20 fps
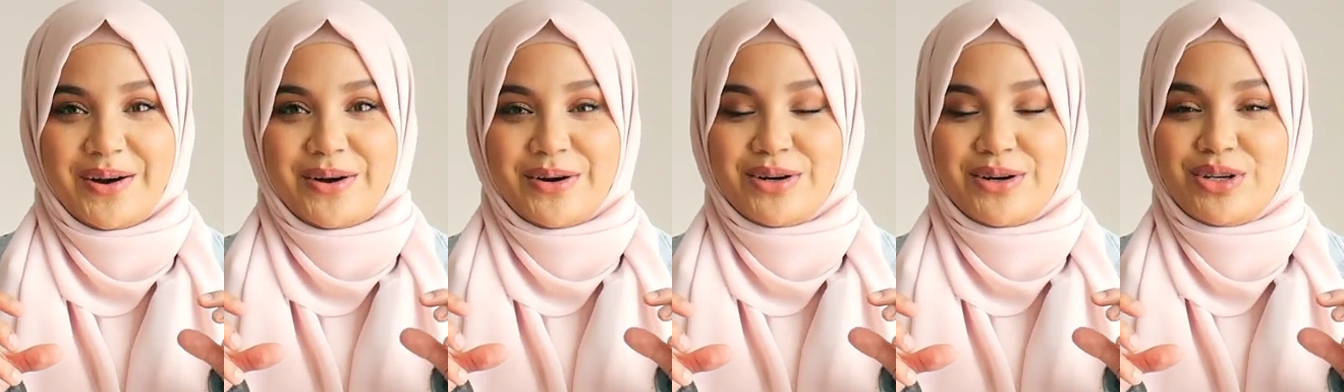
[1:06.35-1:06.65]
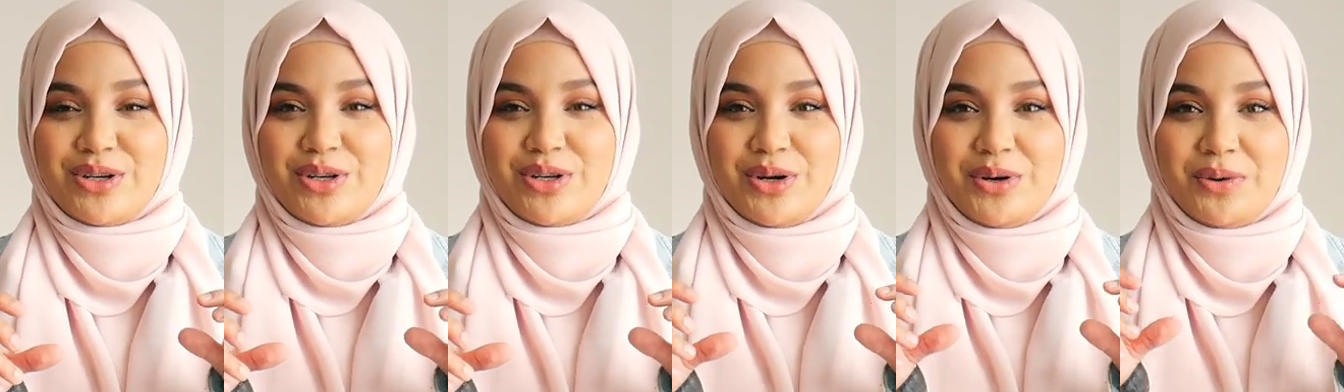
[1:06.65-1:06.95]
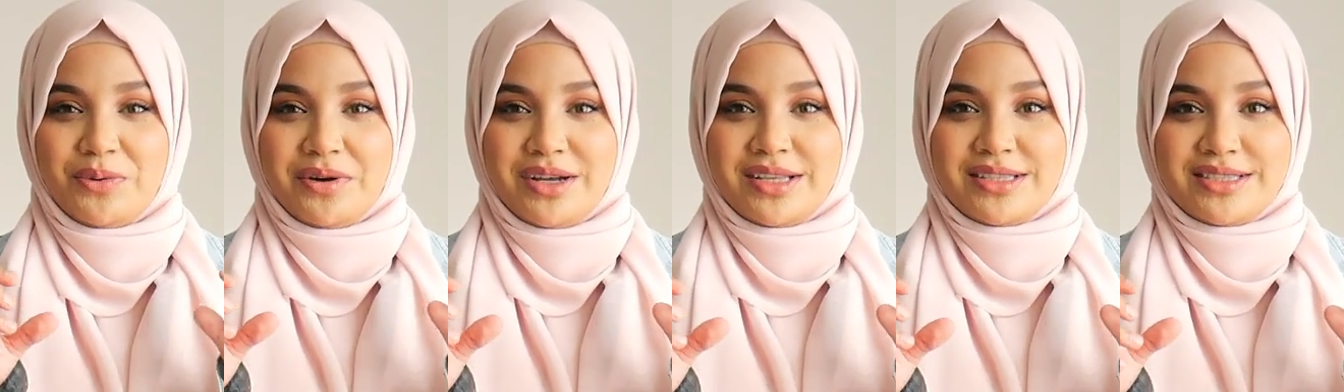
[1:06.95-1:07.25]
or you
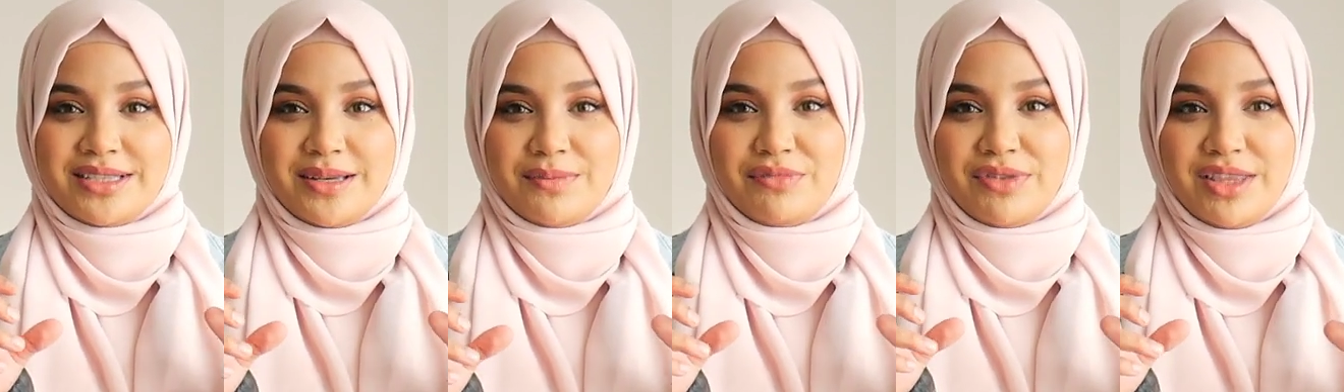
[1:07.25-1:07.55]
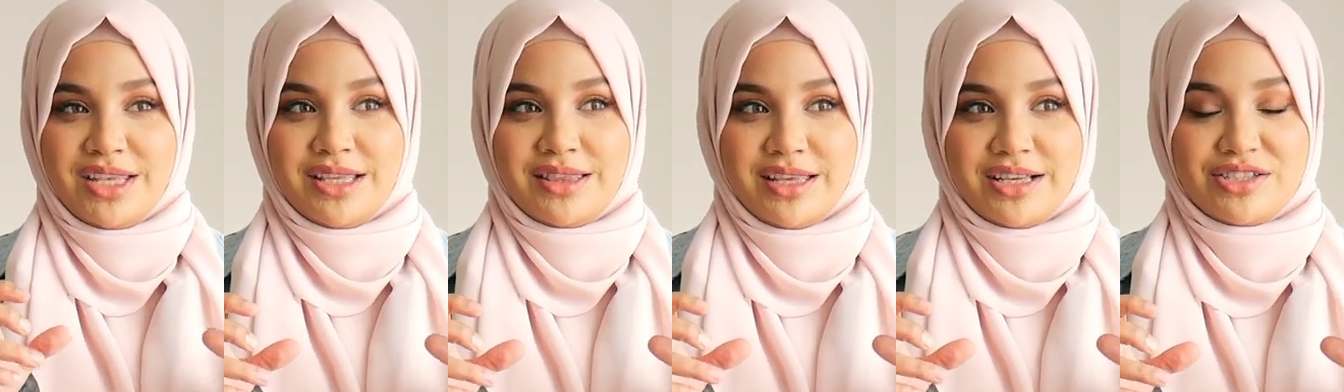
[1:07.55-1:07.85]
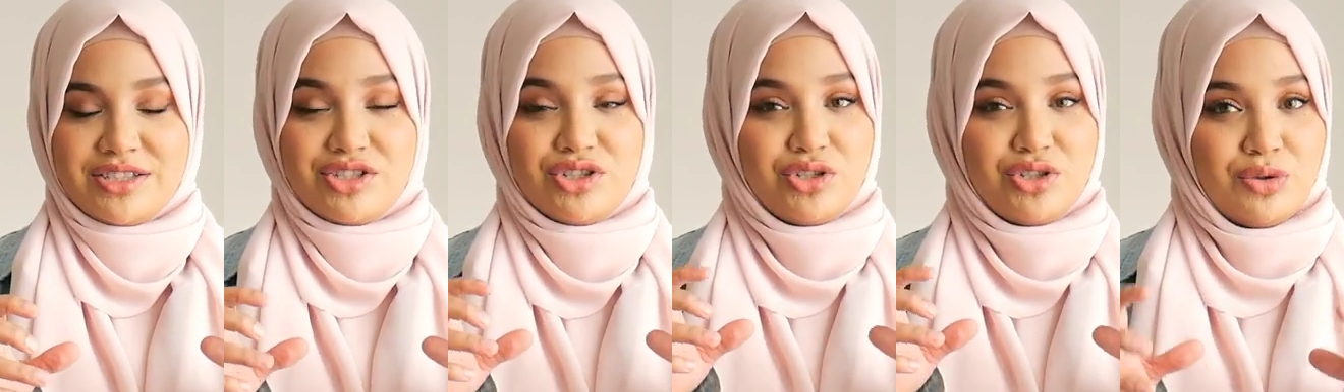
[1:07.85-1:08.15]
don't want something
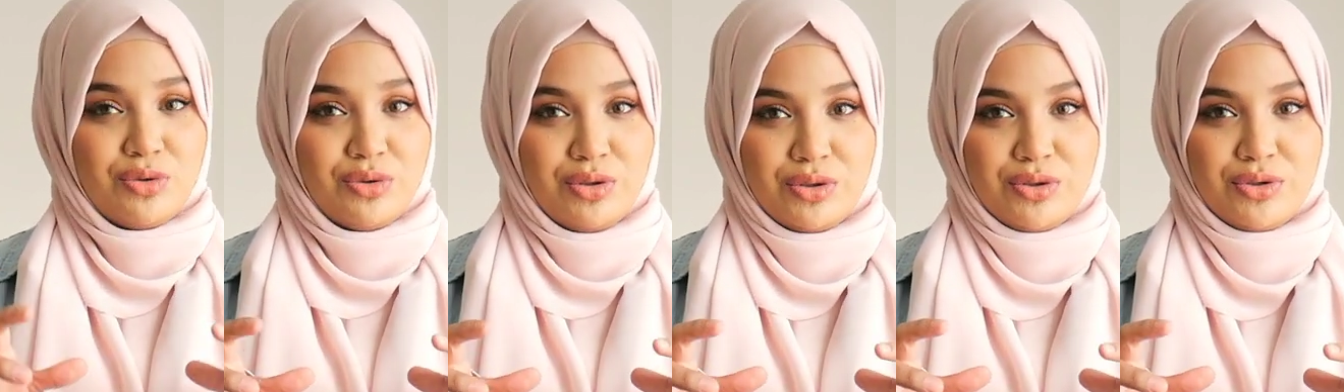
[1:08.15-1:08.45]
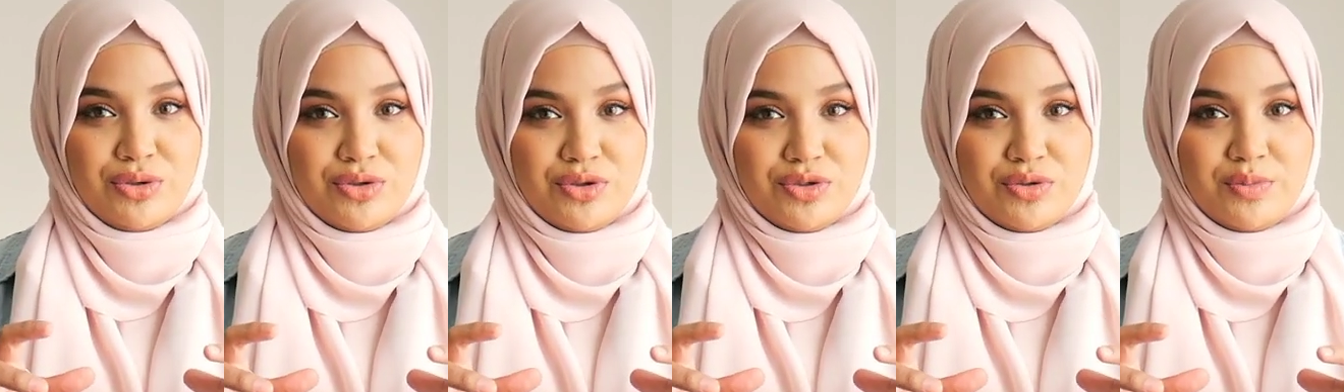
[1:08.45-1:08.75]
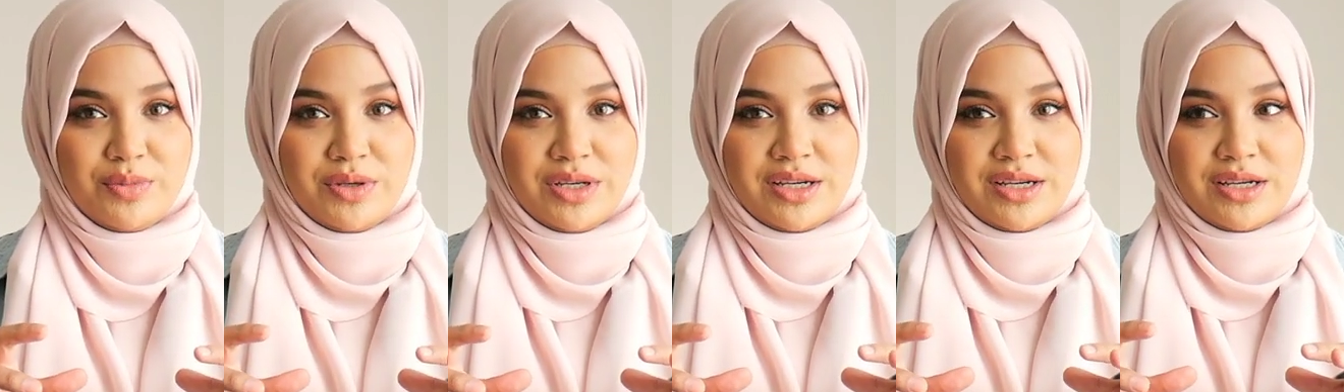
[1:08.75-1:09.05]
that's too loose
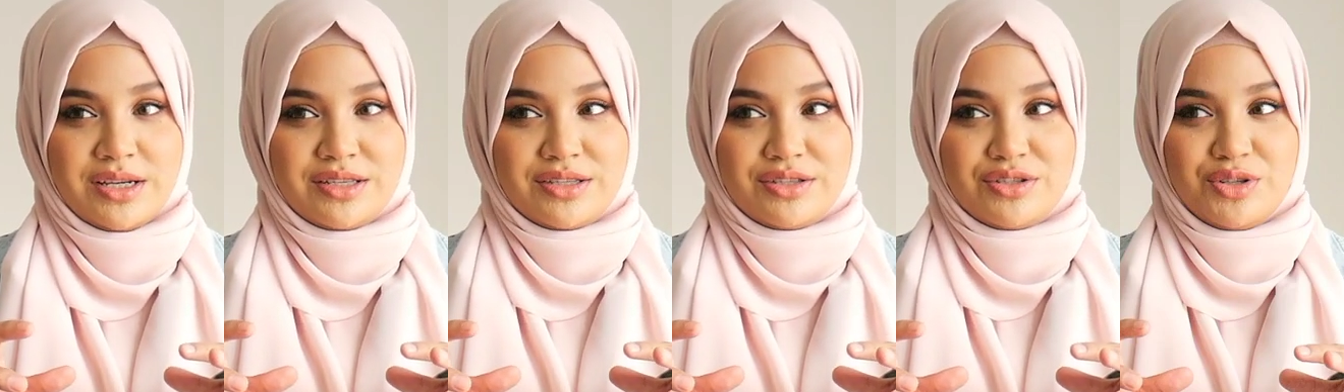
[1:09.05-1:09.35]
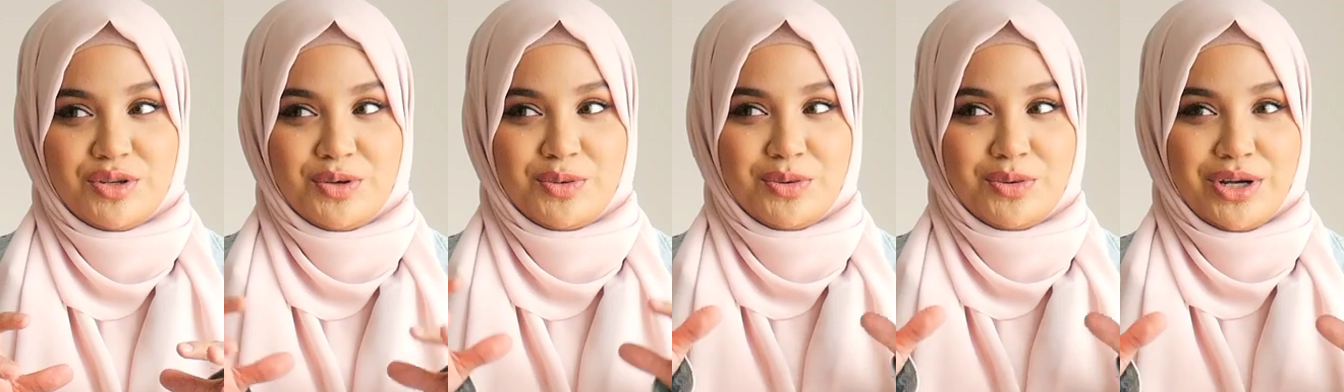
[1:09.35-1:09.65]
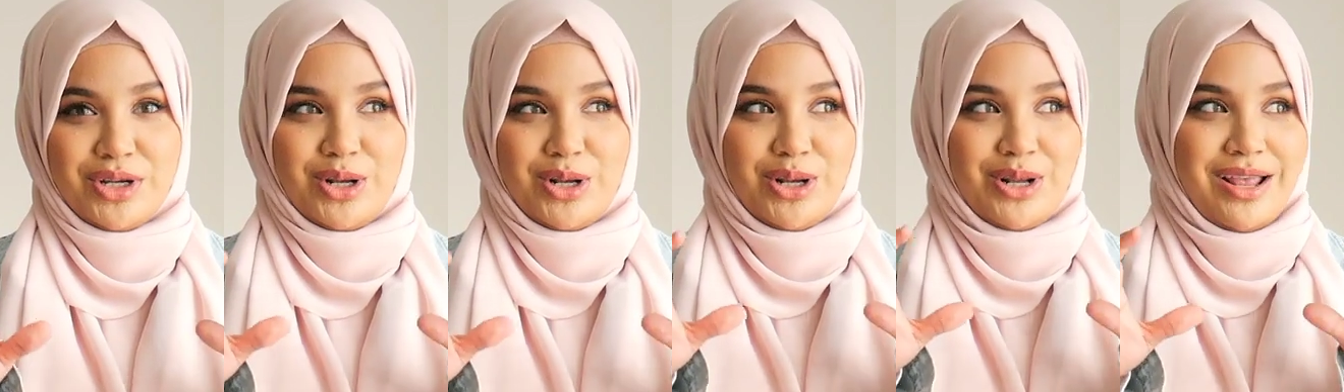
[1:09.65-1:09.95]
because you
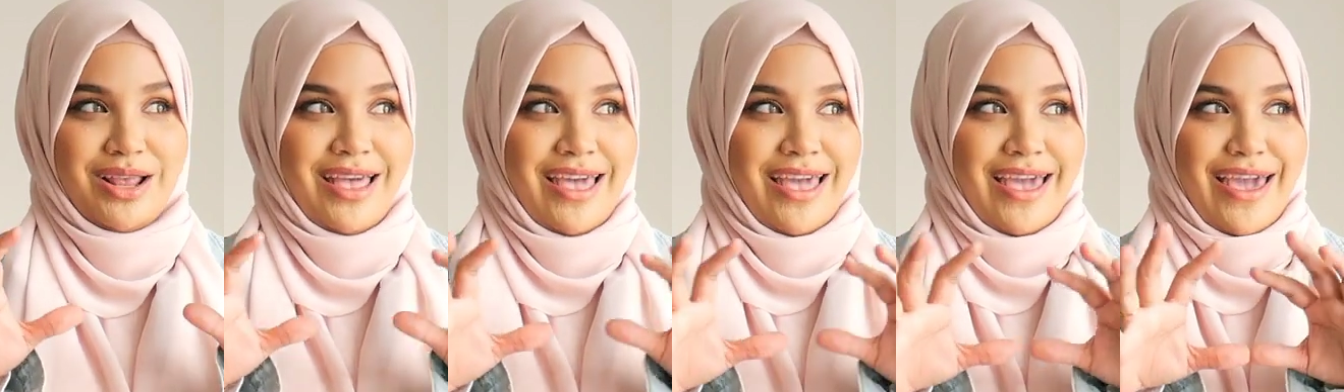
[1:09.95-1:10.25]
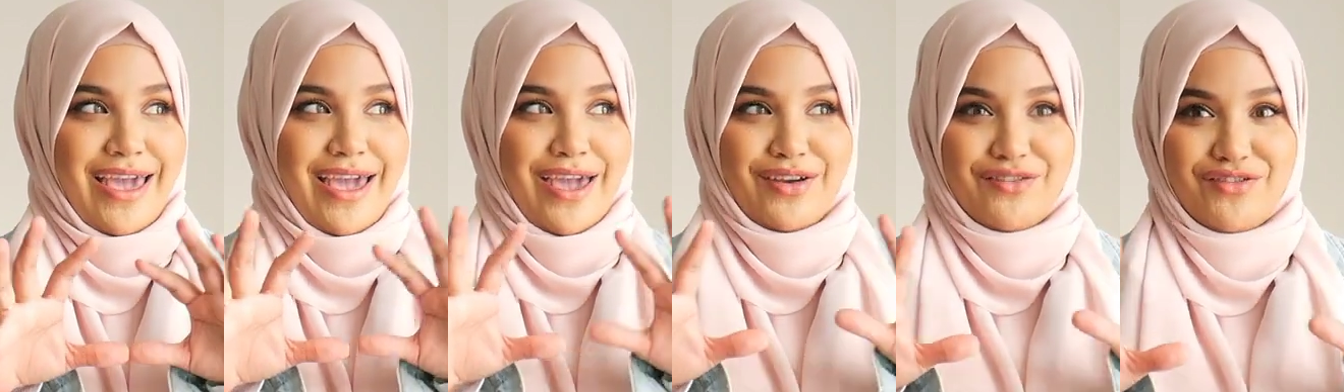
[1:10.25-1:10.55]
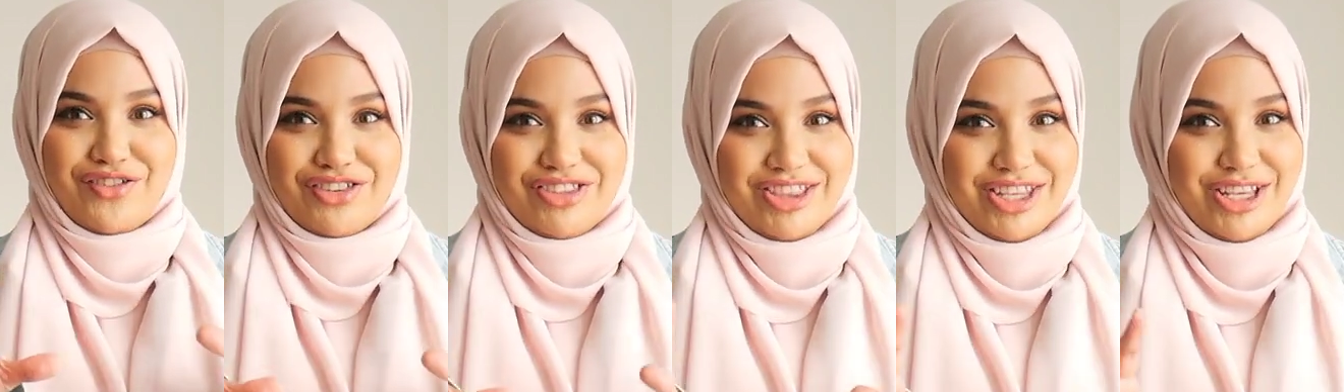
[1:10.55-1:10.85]
want
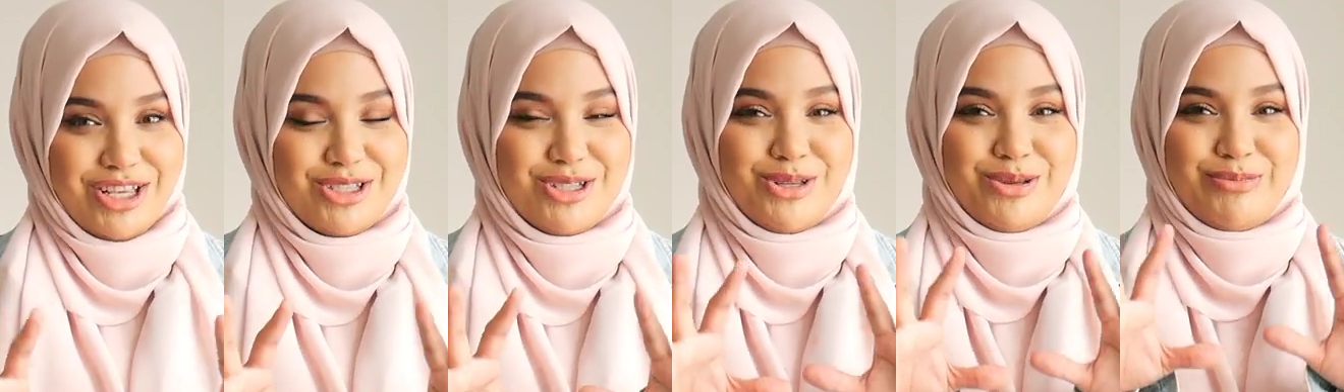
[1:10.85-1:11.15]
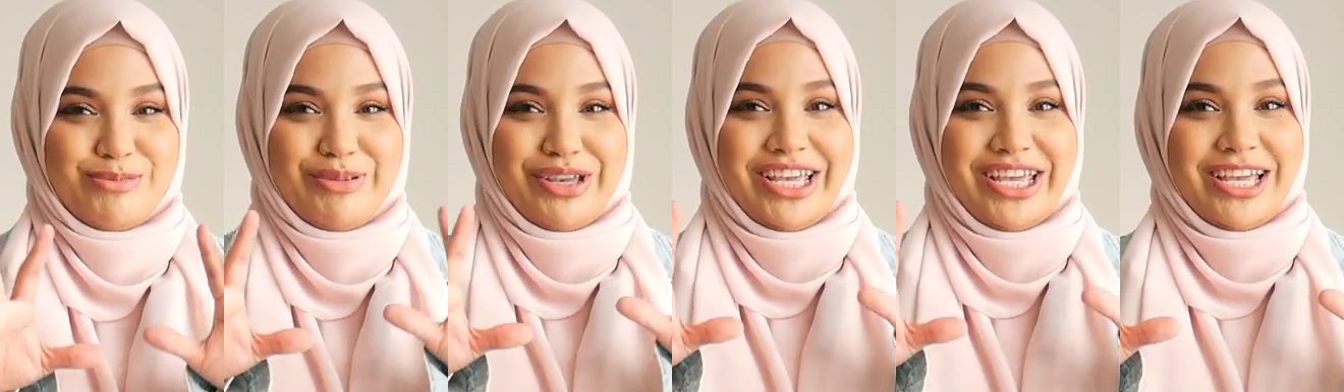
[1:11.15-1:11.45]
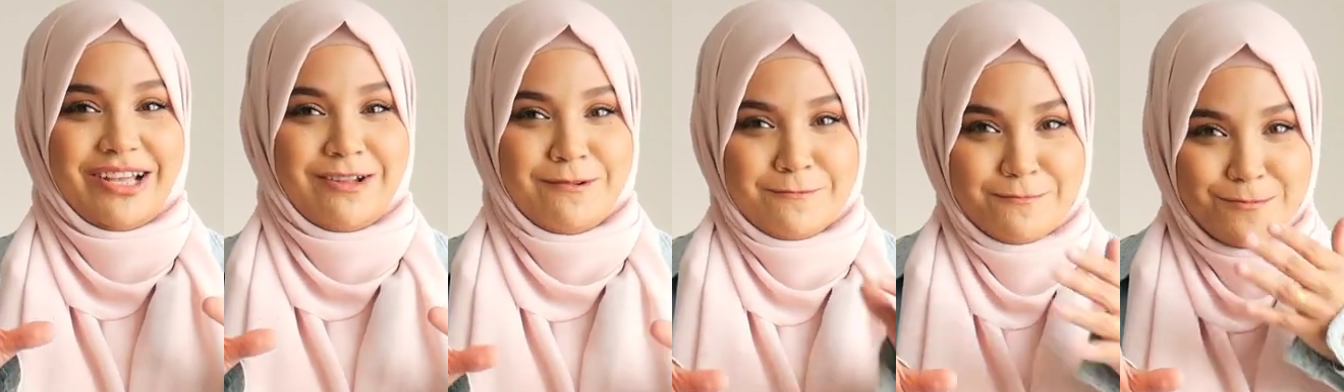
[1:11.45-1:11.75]
everything to
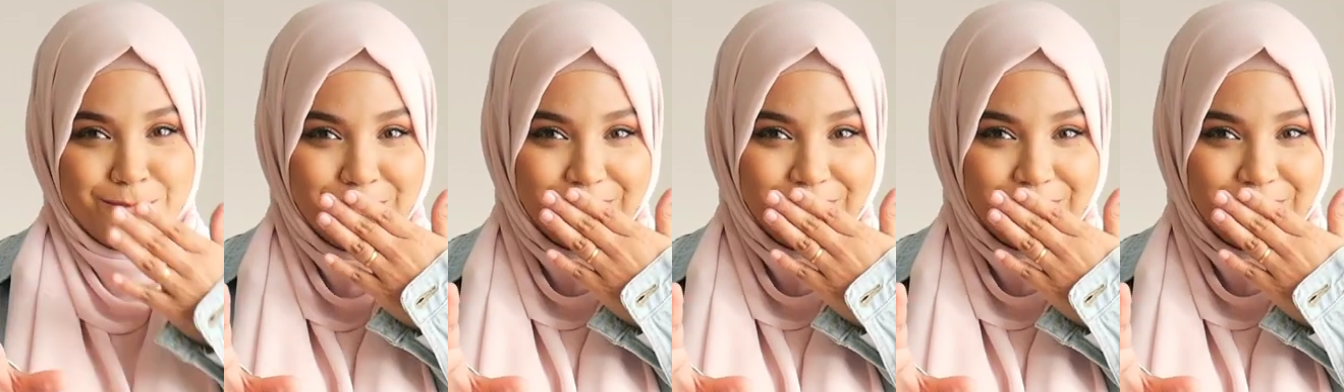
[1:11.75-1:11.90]
be in